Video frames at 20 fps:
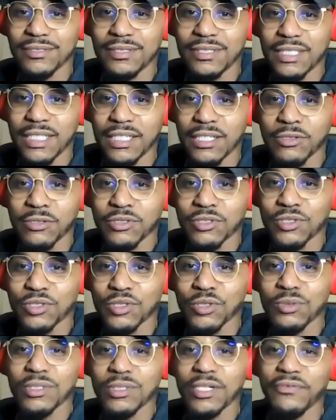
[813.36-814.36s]
Like those are there's
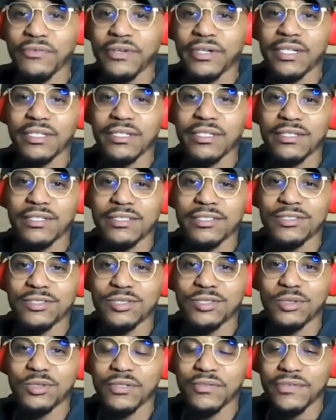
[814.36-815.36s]
two different
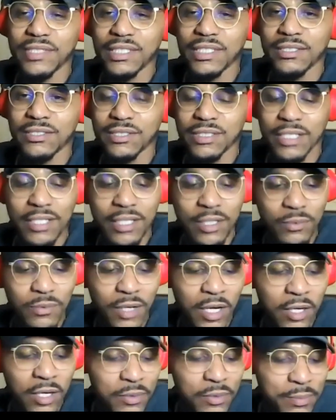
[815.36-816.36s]
things. There's nothing
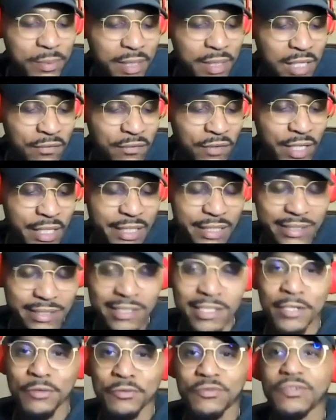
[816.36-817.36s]
wrong with believing in
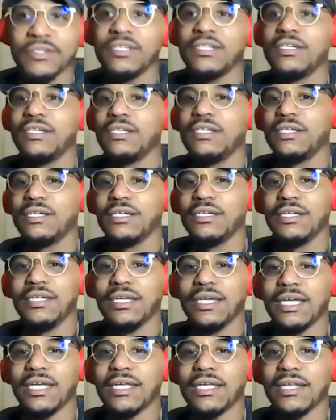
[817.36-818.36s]
yourself
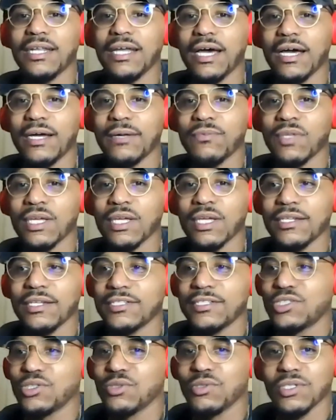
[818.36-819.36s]
and thinking
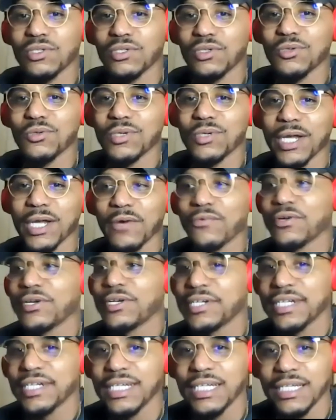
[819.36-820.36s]
that you can do
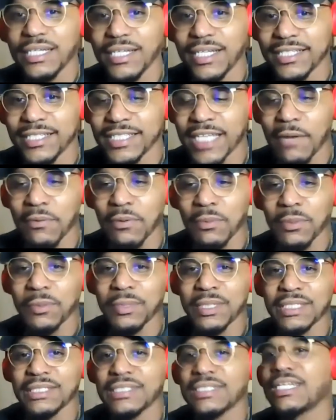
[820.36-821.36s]
whatever is capable.
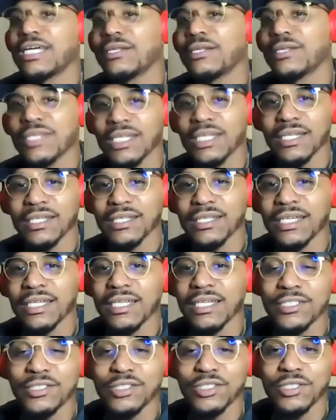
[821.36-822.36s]
But it's another thing to
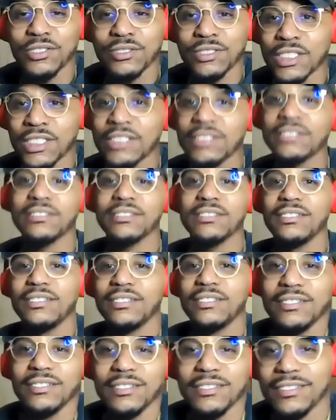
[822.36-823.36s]
thinking that
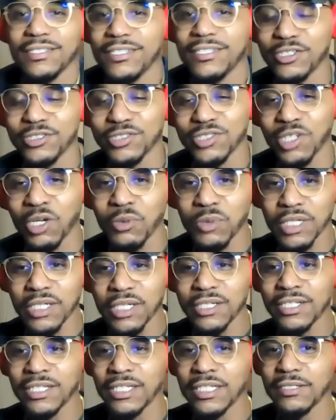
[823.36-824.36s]
you're so
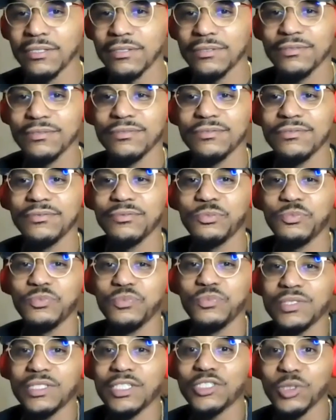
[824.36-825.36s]
good
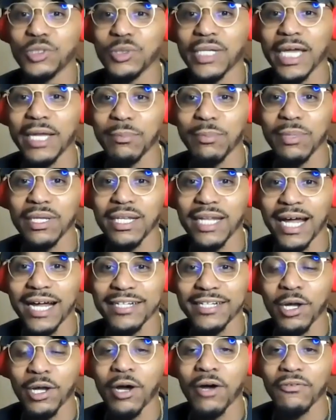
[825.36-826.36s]
that you can't be
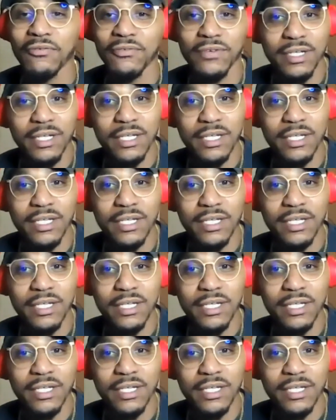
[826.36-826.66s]
knocked off.